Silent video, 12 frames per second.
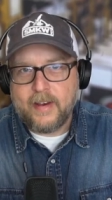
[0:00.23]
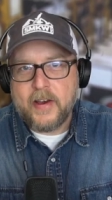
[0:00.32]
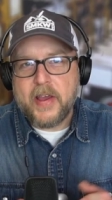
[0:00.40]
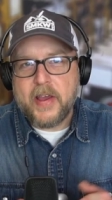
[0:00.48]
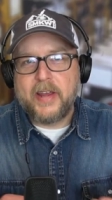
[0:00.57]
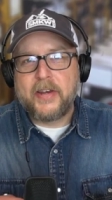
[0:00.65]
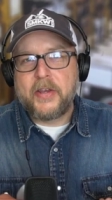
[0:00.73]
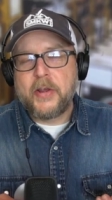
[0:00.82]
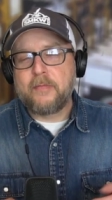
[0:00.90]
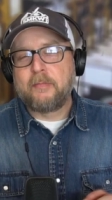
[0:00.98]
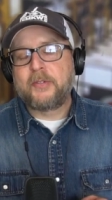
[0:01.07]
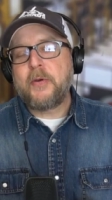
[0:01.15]
Andy here from
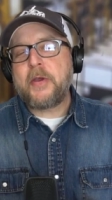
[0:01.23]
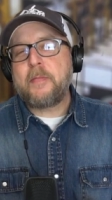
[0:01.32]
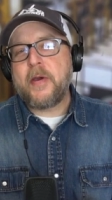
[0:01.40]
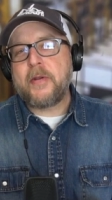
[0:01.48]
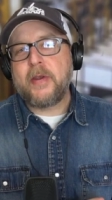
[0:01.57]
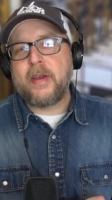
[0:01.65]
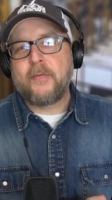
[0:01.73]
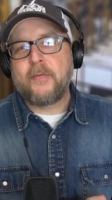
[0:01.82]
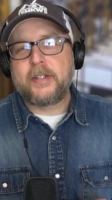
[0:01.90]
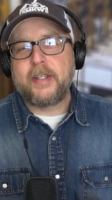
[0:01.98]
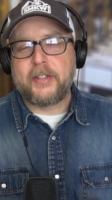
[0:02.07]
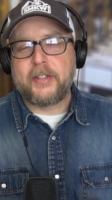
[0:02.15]
Smoky Mountain Knife Works,
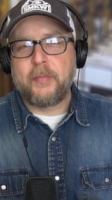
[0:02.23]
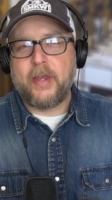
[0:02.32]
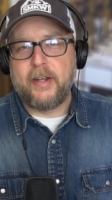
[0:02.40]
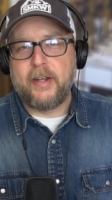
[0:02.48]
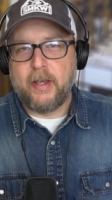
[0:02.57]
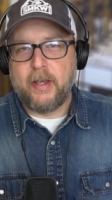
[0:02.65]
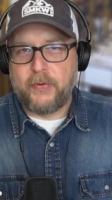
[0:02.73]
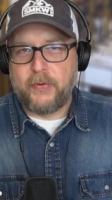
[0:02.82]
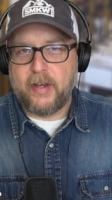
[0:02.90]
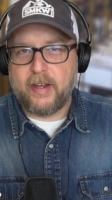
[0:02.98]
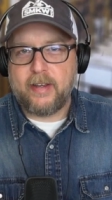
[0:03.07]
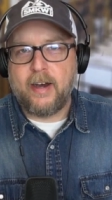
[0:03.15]

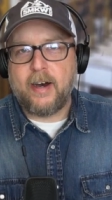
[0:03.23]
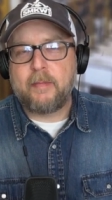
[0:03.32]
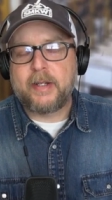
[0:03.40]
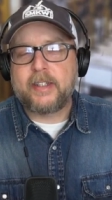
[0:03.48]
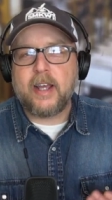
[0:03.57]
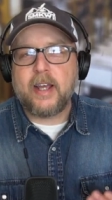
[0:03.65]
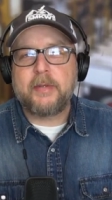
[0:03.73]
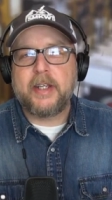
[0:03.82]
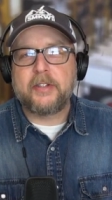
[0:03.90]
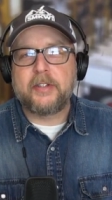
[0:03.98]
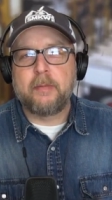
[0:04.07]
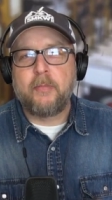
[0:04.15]
SMKW.com. It's time to get to
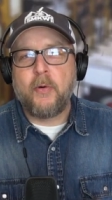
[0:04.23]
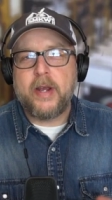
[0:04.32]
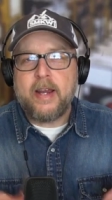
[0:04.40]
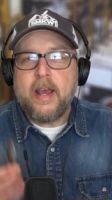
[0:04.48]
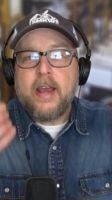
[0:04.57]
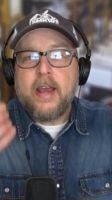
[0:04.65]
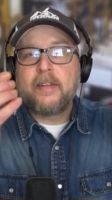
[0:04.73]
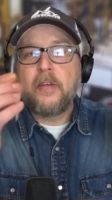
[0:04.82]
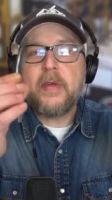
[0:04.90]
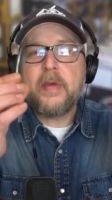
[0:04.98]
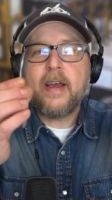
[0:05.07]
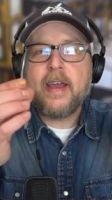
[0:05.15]
the point, and the thing
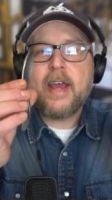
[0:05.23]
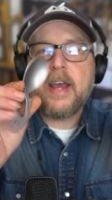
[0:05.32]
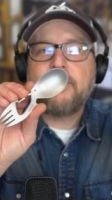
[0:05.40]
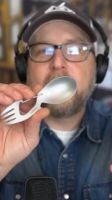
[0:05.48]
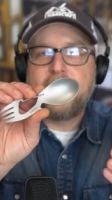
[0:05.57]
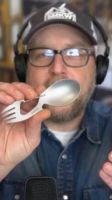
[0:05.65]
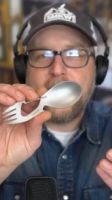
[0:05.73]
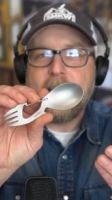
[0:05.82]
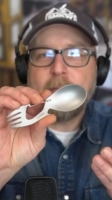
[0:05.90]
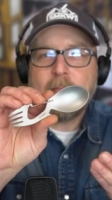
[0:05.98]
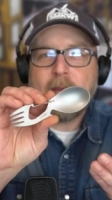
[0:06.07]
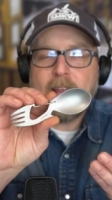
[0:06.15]
I have today in
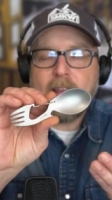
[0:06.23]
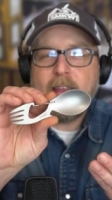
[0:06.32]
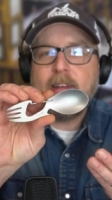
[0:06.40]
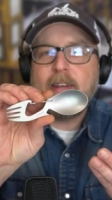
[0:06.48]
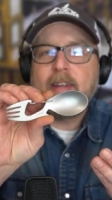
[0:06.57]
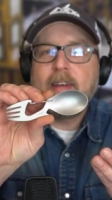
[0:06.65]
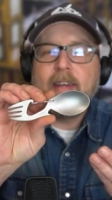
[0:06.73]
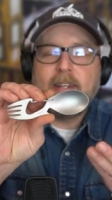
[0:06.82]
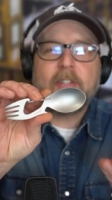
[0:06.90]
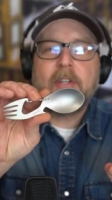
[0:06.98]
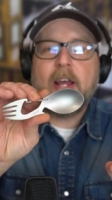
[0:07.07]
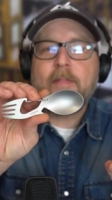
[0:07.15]
my hand, it doesn't
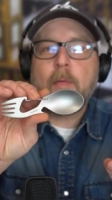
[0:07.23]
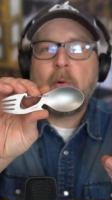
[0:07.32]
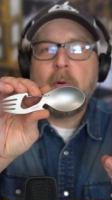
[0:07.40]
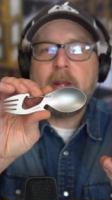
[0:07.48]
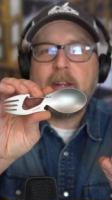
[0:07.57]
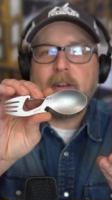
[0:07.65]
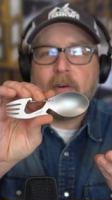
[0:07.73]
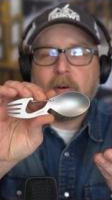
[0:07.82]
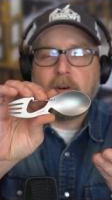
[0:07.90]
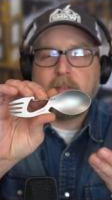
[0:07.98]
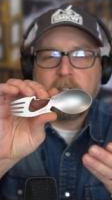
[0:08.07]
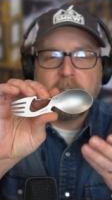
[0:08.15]
have a point at all.
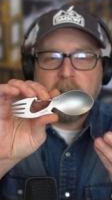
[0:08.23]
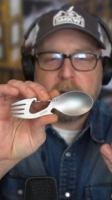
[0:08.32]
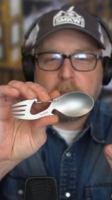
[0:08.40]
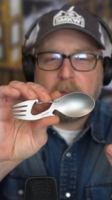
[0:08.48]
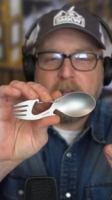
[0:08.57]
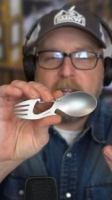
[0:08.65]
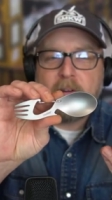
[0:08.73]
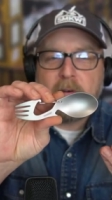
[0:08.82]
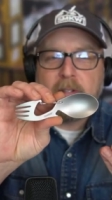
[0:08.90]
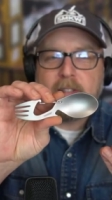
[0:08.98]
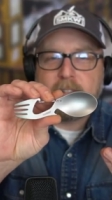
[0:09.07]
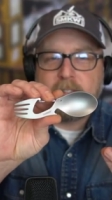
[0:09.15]
There's not a blade on
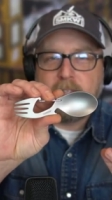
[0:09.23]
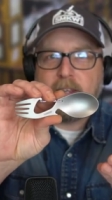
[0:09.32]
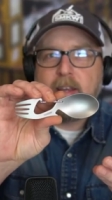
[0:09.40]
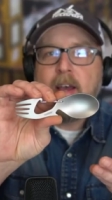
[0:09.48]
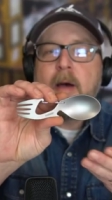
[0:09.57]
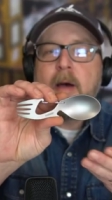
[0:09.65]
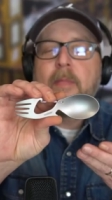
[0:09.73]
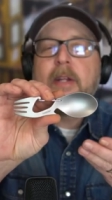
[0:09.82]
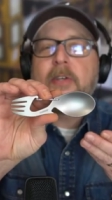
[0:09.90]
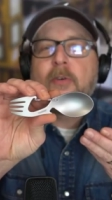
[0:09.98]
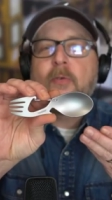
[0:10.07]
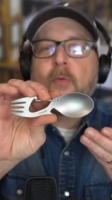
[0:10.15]
this thing, but it's a
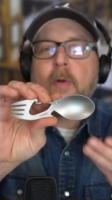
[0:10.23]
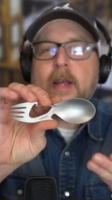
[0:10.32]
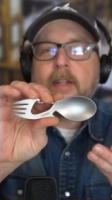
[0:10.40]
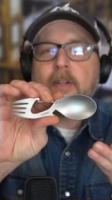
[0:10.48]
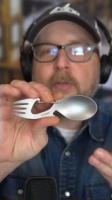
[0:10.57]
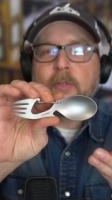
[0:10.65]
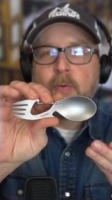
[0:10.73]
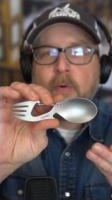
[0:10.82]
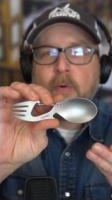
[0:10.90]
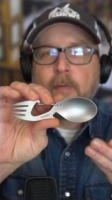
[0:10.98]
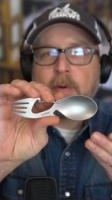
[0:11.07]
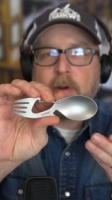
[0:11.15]
great little tool
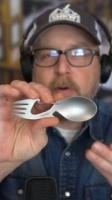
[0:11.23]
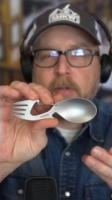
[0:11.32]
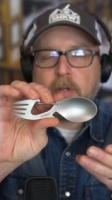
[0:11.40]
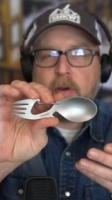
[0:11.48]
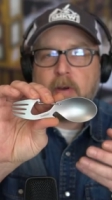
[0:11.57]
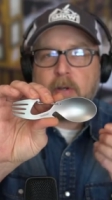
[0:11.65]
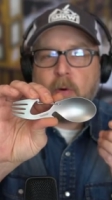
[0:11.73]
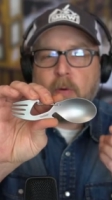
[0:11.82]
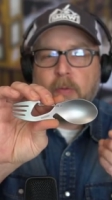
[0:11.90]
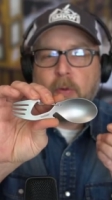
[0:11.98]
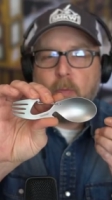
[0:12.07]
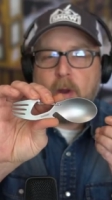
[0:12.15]
from Kershaw called the
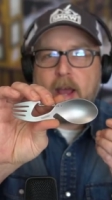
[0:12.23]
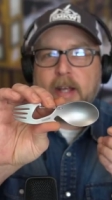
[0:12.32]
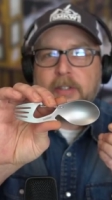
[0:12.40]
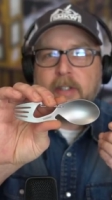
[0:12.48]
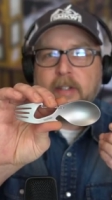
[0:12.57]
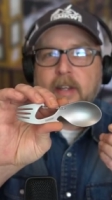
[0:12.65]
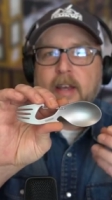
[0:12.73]
Ration.